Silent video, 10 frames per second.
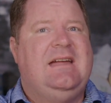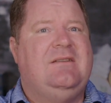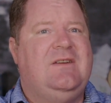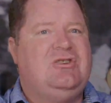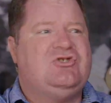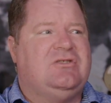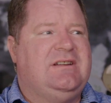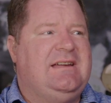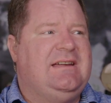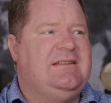
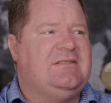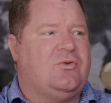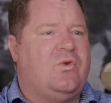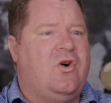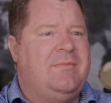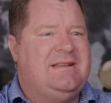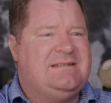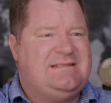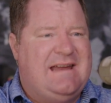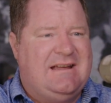Eventually, the
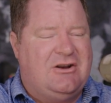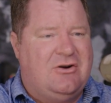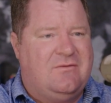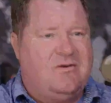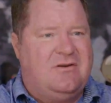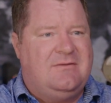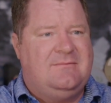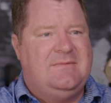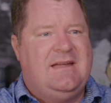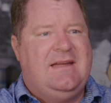Romans take it over,
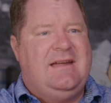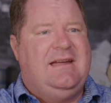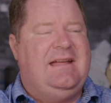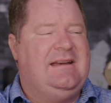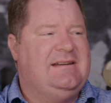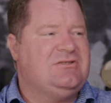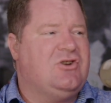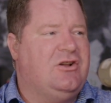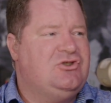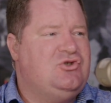and it is
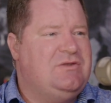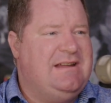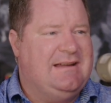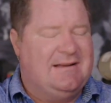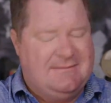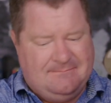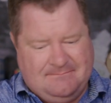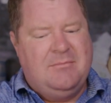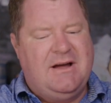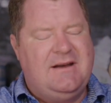called Judea.
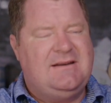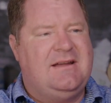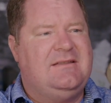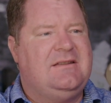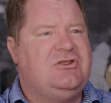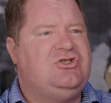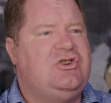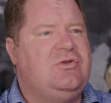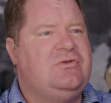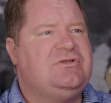But the
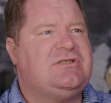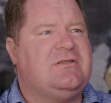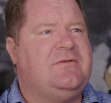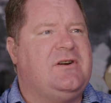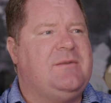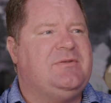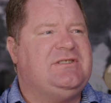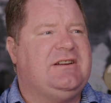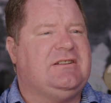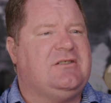Jews are a very
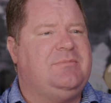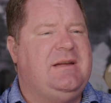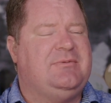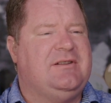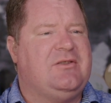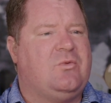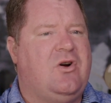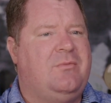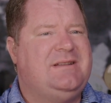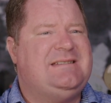particular people, and the
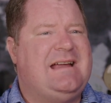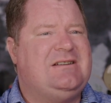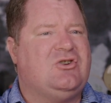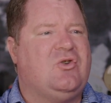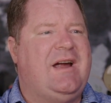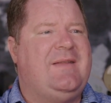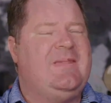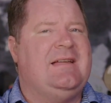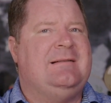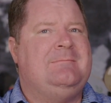Romans had to grant
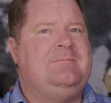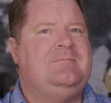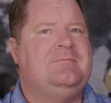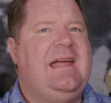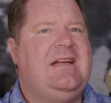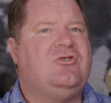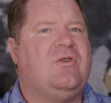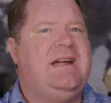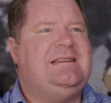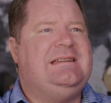them a
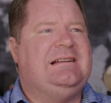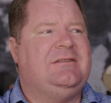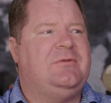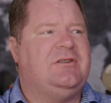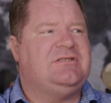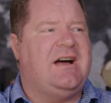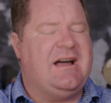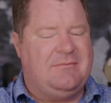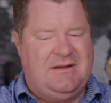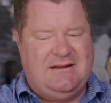great deal of
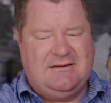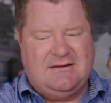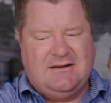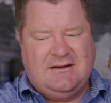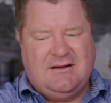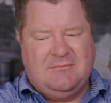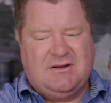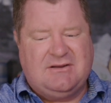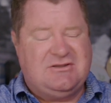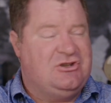autonomy
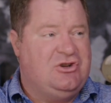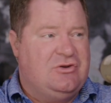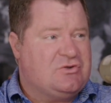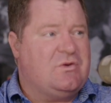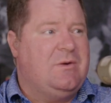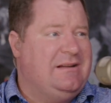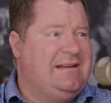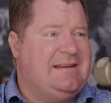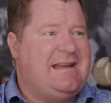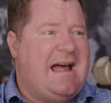because the Jews were
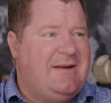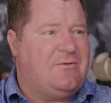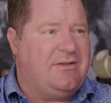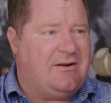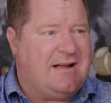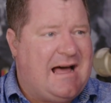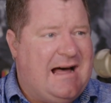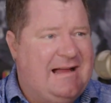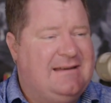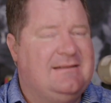willing to die for their
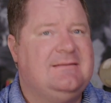God,